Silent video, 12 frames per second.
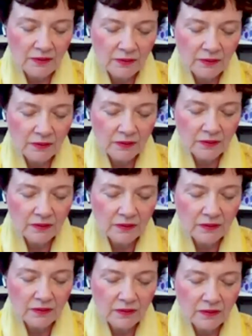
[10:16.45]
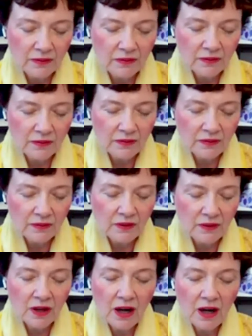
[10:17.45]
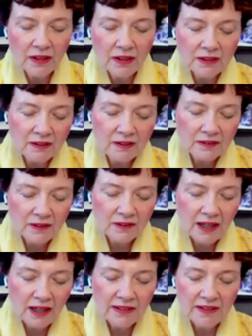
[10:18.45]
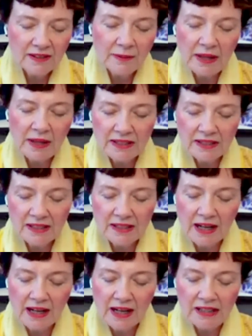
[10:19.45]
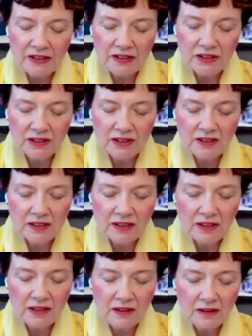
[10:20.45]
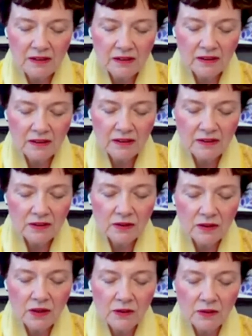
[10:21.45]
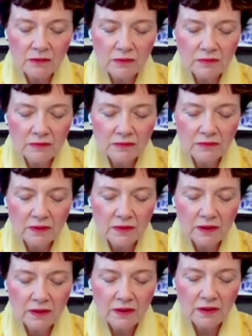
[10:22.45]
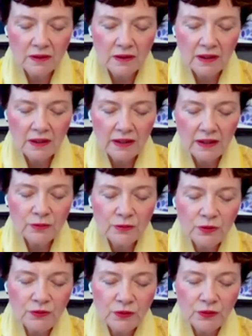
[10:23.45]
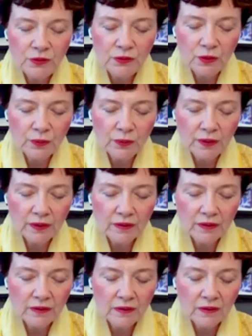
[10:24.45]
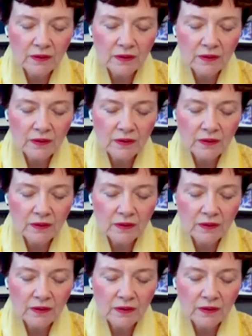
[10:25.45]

that your heart has the best eyes to see and to know and to move you forward.